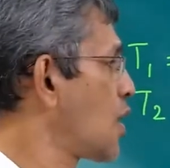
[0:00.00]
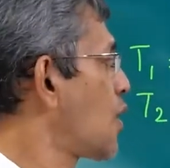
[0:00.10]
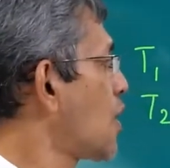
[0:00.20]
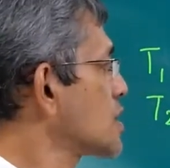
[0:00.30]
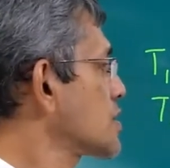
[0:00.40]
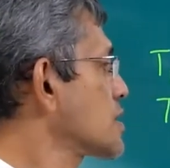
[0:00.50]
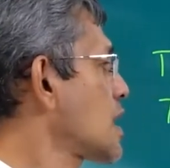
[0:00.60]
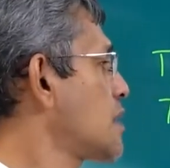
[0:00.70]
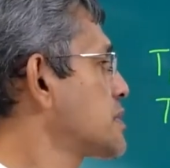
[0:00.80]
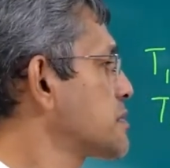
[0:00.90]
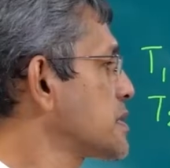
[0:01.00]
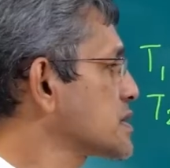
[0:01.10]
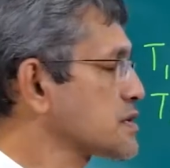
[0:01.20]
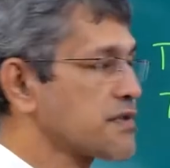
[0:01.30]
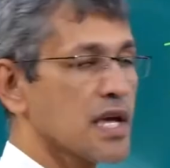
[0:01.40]
Altogether, how many
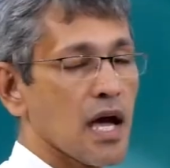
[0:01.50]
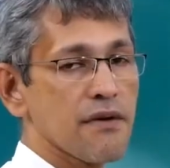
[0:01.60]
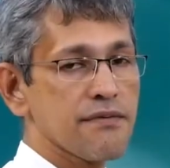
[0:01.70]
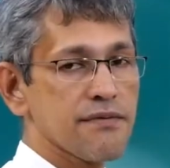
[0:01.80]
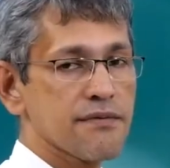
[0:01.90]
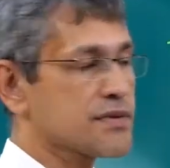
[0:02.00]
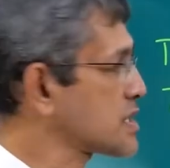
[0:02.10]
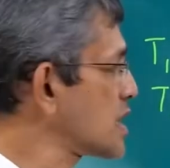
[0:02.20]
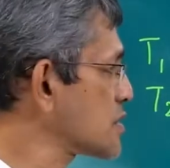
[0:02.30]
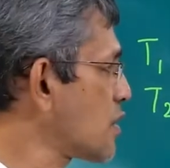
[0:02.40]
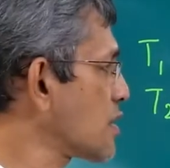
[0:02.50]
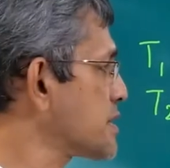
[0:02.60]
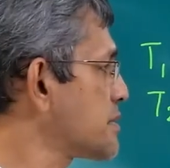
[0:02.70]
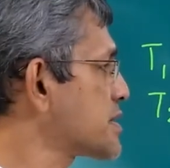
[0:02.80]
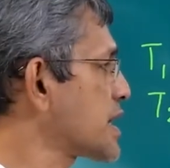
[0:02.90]
pieces we have? In this case, all of
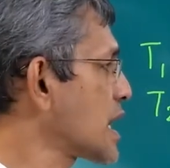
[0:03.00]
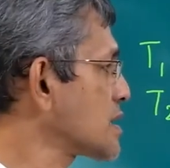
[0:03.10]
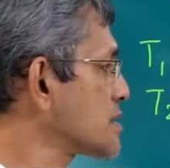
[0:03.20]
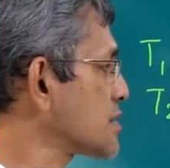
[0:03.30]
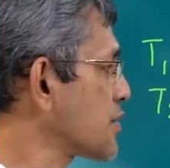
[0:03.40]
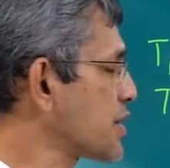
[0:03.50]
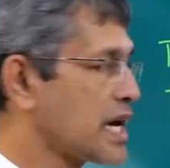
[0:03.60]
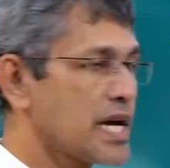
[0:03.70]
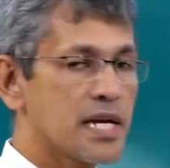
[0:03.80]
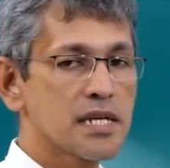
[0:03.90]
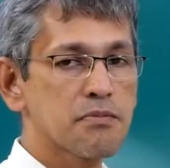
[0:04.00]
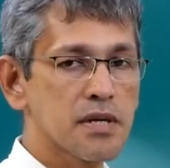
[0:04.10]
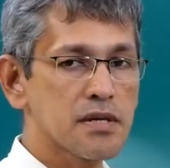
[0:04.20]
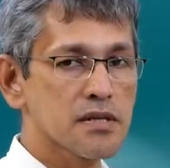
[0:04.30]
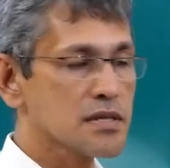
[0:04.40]
them are triangles. So 8
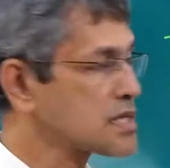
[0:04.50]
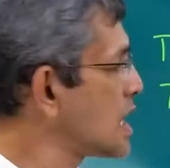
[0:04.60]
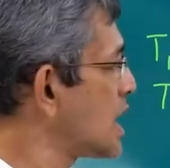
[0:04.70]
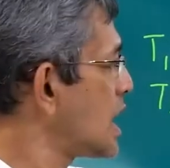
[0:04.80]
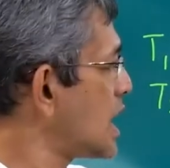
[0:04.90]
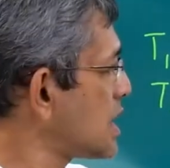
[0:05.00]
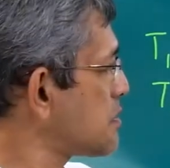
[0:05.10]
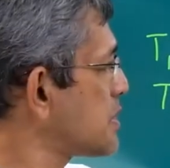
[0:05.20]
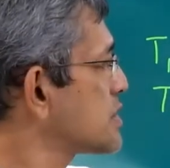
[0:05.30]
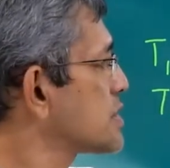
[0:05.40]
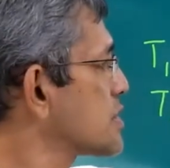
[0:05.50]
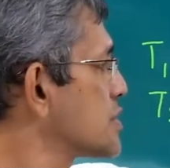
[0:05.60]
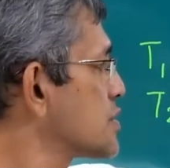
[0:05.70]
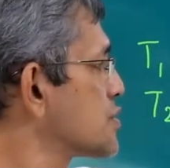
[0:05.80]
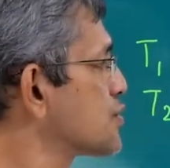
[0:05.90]
pieces
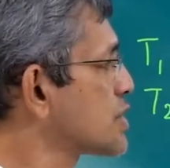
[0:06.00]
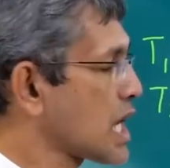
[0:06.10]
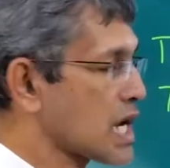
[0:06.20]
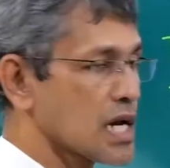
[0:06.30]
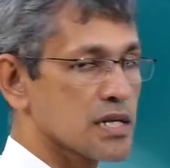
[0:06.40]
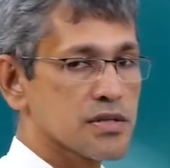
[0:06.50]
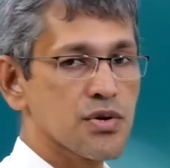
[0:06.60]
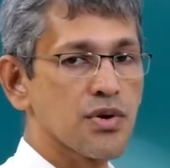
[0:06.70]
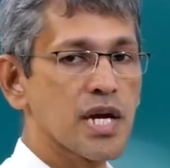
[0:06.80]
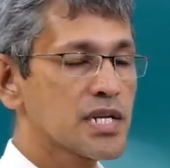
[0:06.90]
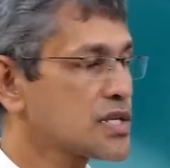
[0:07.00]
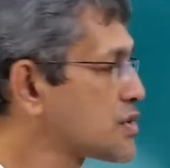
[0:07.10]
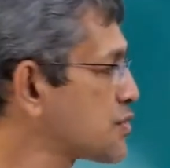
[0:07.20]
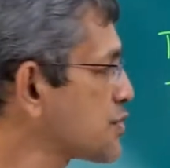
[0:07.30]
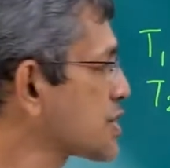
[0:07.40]
into 2 diagonals. So 8 into
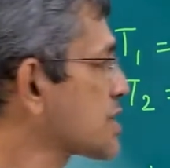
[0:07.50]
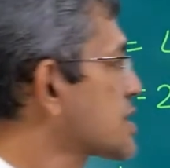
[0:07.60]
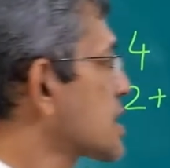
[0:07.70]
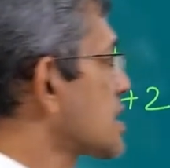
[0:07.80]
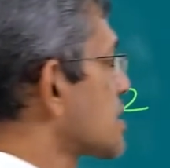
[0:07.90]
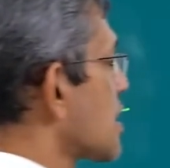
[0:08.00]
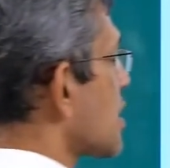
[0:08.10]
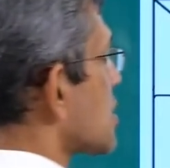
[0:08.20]
2, 16.